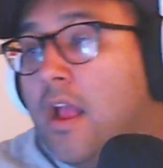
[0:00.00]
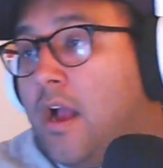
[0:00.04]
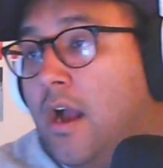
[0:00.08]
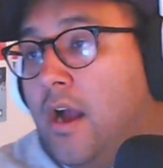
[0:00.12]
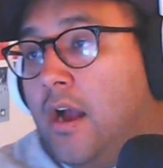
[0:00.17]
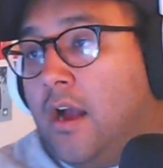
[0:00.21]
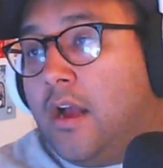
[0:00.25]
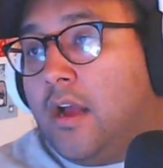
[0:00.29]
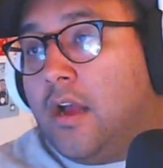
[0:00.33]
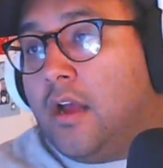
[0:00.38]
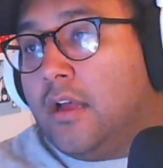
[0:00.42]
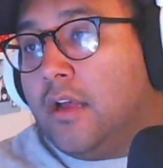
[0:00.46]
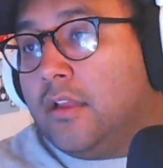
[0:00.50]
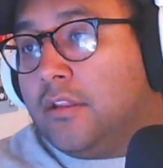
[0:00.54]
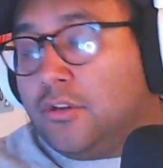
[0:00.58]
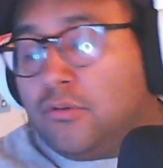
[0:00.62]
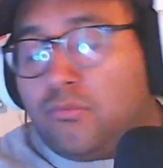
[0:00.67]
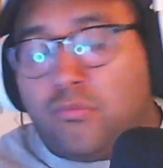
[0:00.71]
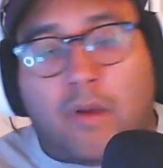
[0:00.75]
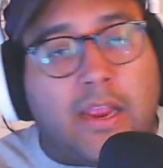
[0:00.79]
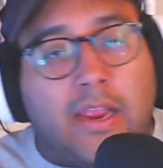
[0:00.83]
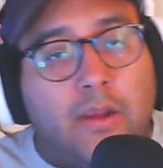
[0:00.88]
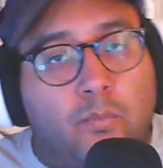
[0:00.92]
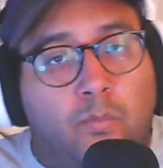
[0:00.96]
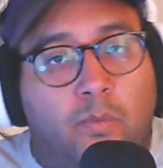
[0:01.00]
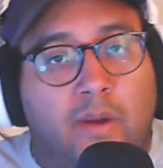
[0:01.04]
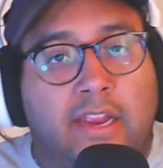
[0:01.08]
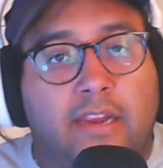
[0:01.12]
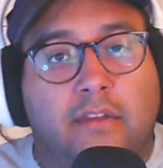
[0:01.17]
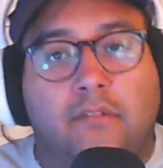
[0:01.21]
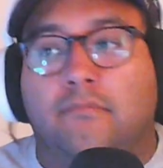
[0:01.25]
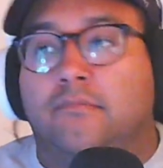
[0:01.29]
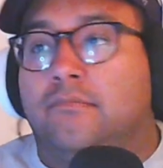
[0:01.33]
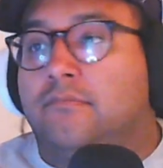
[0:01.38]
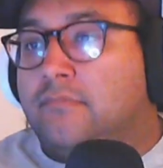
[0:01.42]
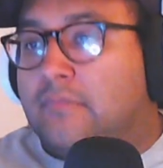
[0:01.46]
the right
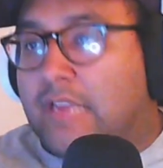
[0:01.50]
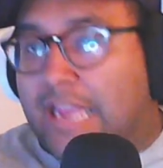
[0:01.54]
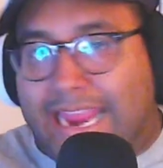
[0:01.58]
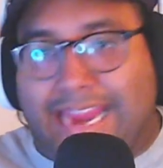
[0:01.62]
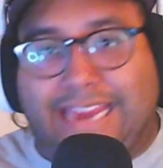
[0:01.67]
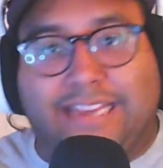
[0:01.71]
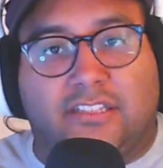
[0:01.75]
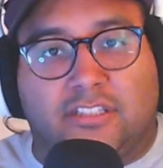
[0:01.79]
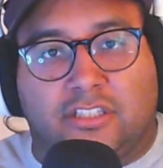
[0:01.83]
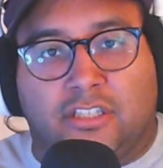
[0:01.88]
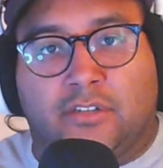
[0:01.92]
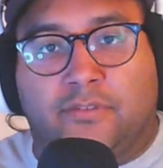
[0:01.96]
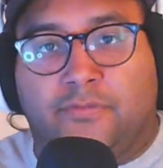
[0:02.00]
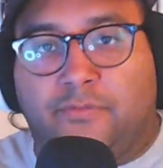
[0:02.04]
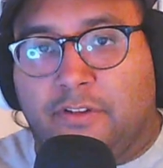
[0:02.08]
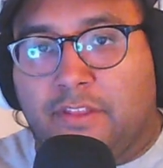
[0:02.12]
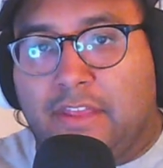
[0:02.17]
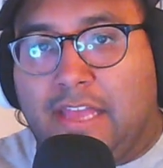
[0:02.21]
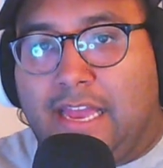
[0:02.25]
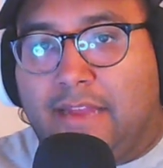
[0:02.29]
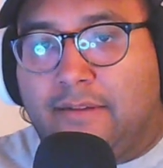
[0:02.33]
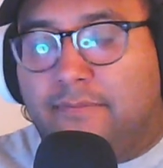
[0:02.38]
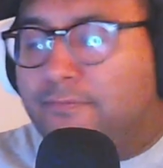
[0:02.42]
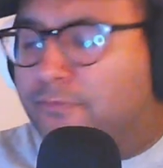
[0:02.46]
wing hates her for that.